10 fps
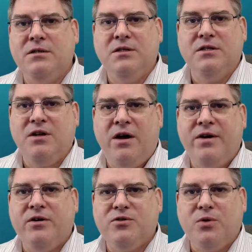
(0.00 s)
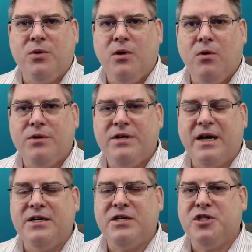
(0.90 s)
designers or
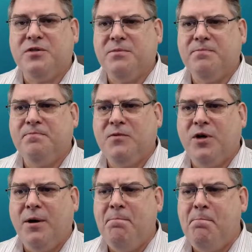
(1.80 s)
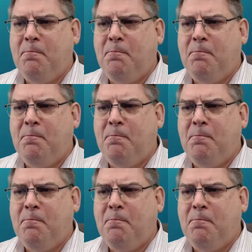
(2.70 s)
technicians. Okay.